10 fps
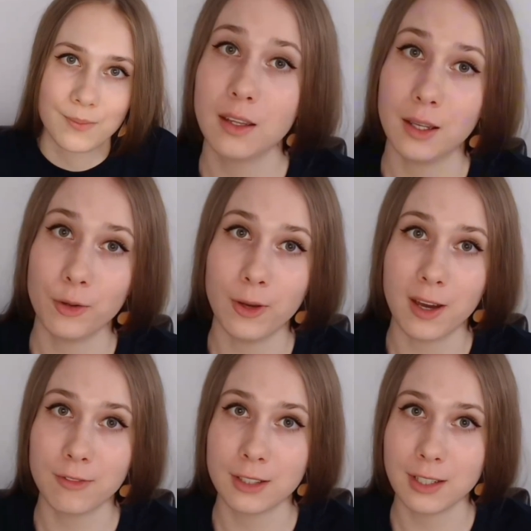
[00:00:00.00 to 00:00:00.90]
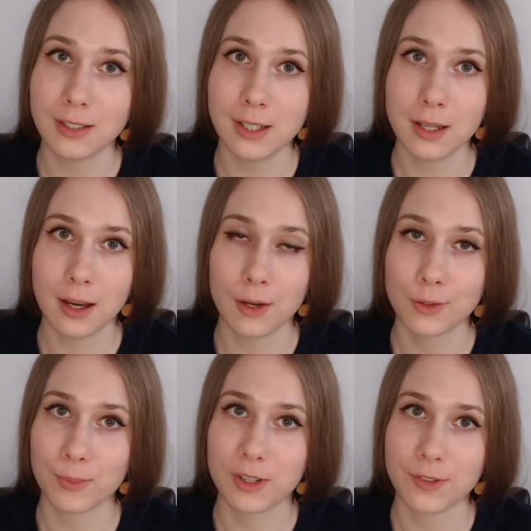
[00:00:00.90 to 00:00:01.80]
Now you have an idea how
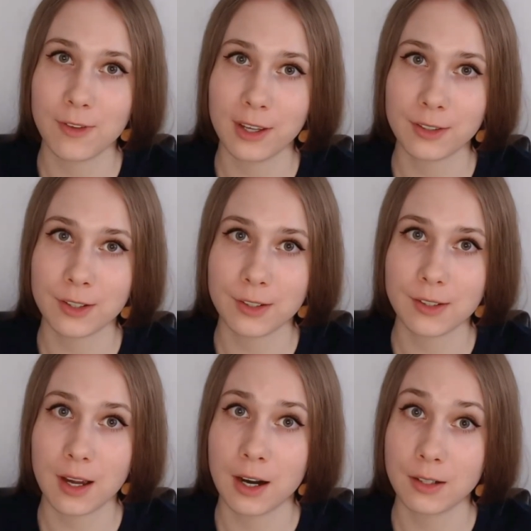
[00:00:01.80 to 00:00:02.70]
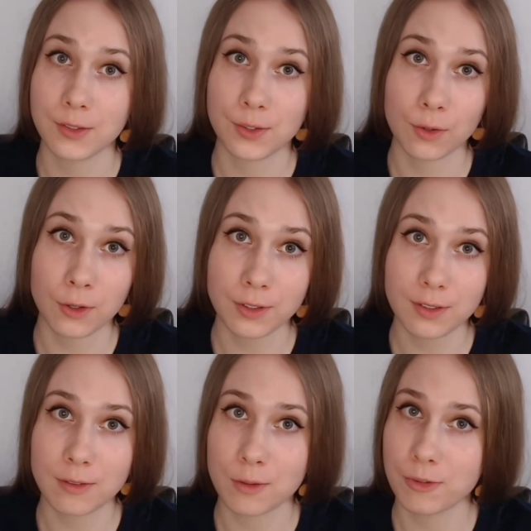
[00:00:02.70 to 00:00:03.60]
sparse vectors are stored,
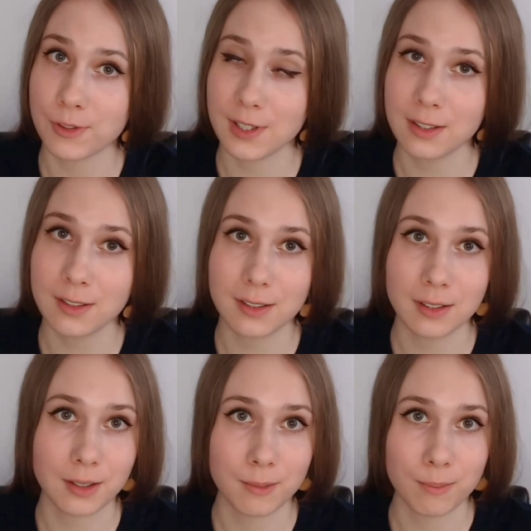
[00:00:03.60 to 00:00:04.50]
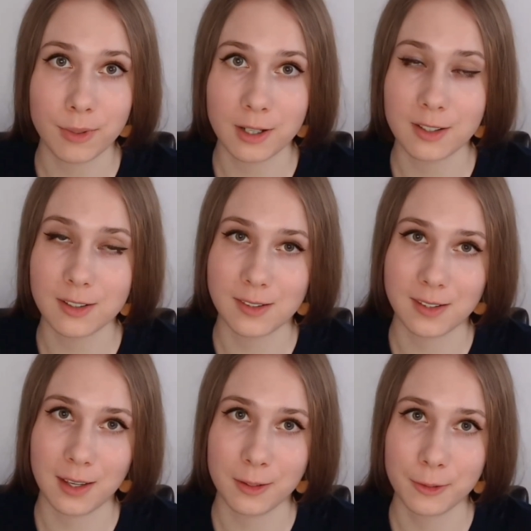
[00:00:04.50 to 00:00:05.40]
represented, and compared at
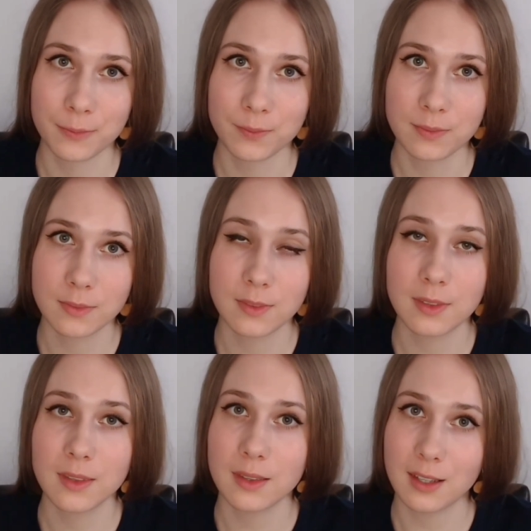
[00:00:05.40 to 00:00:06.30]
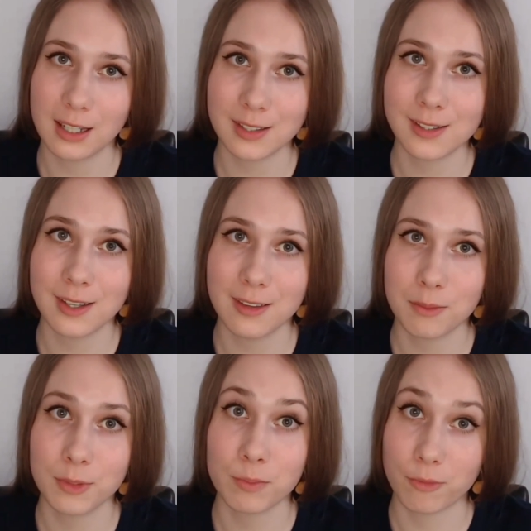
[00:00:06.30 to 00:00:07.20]
scale. Let's see them
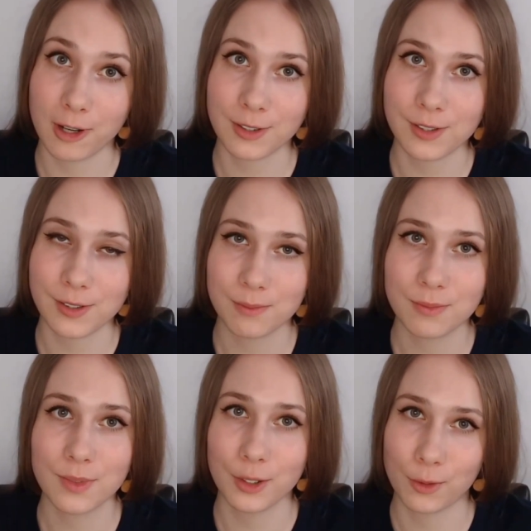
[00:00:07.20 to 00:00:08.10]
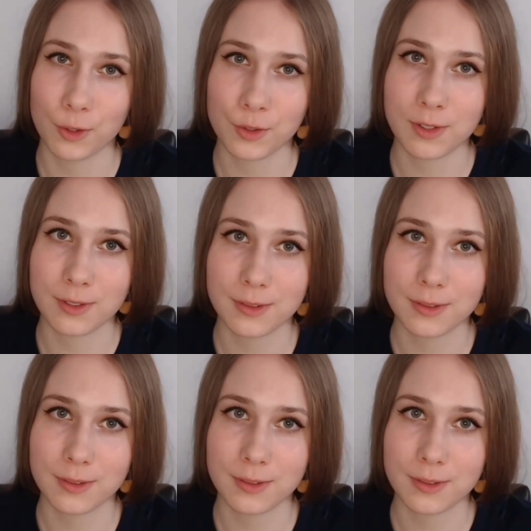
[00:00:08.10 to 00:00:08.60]
in practice, in Qdrant.